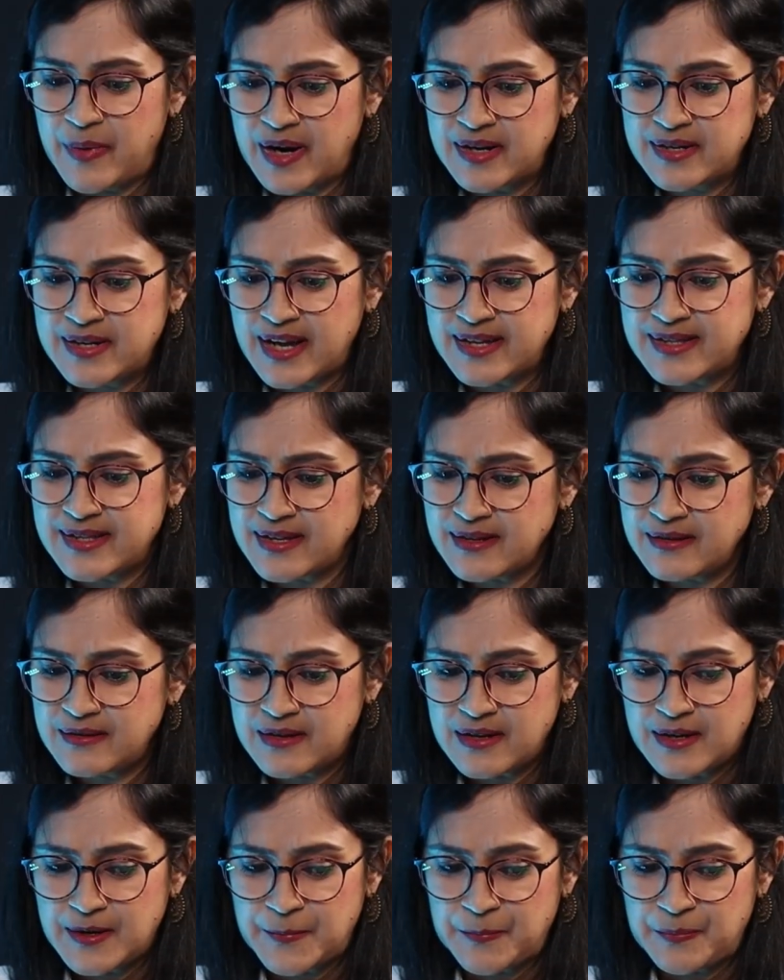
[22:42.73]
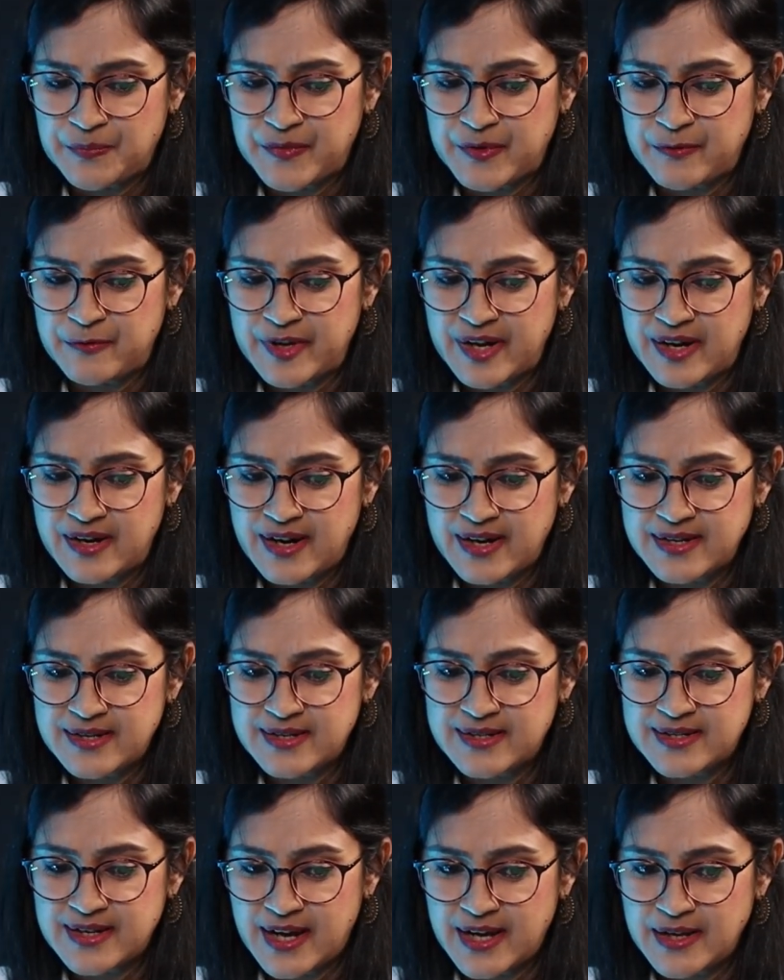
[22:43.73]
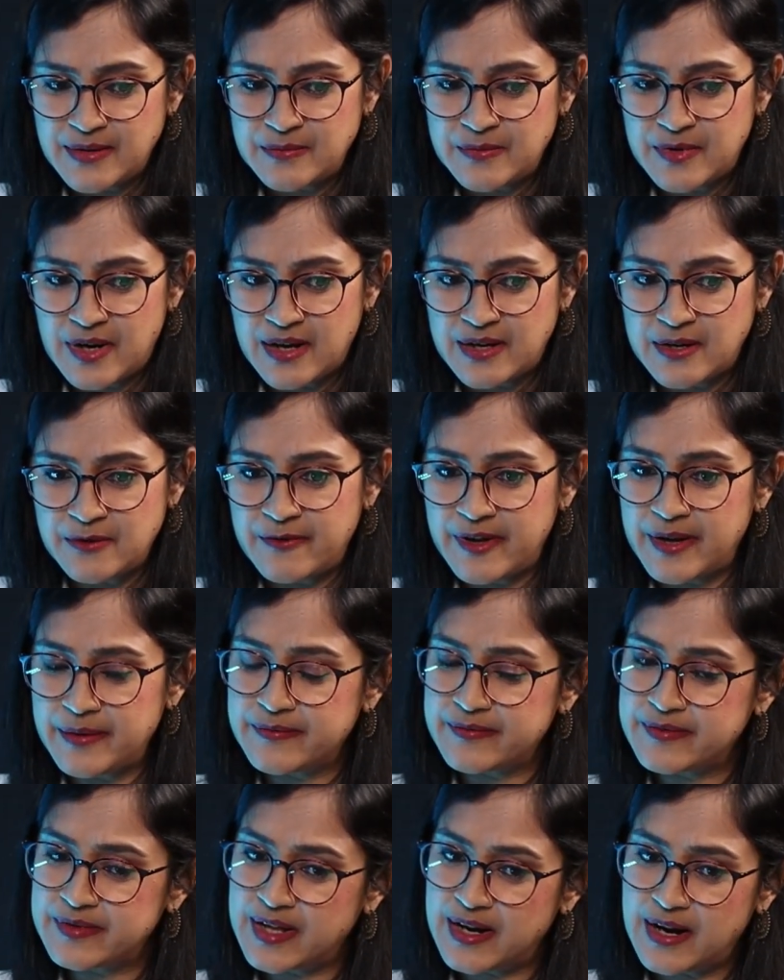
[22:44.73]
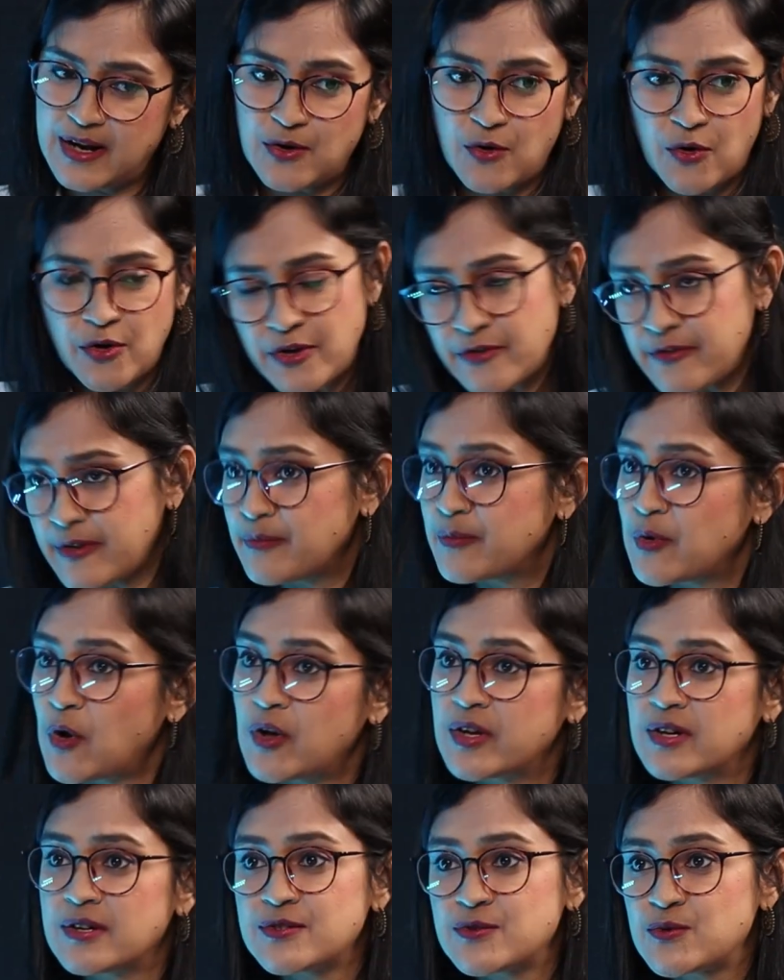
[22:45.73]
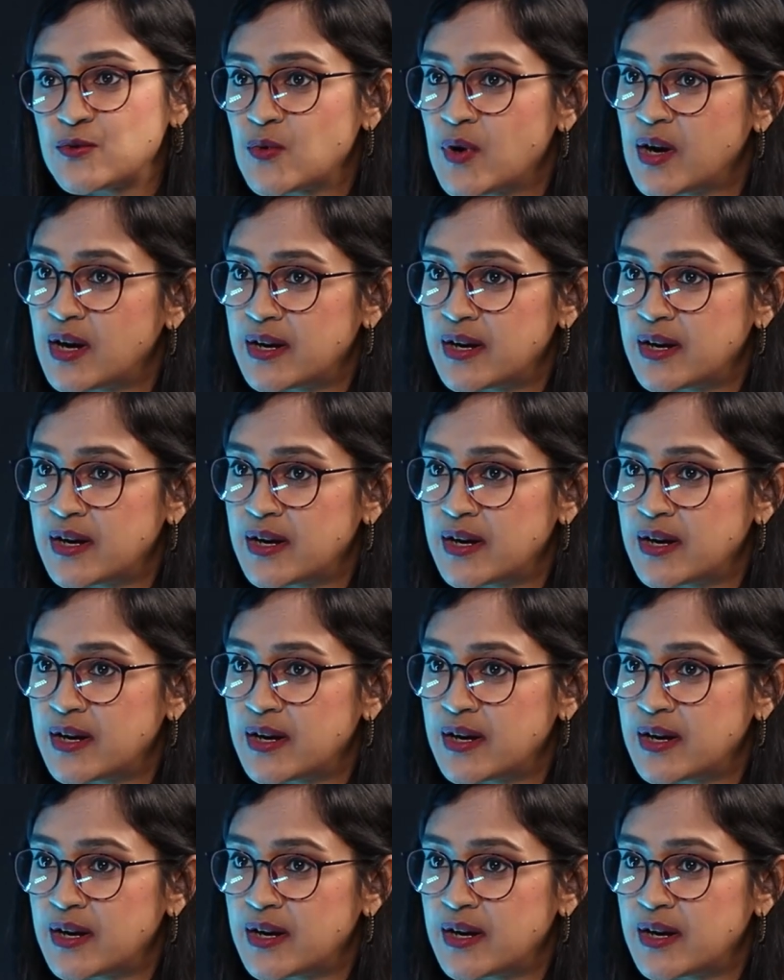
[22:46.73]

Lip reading: But I think we are at a time, Raghav, where there are a lot of employers who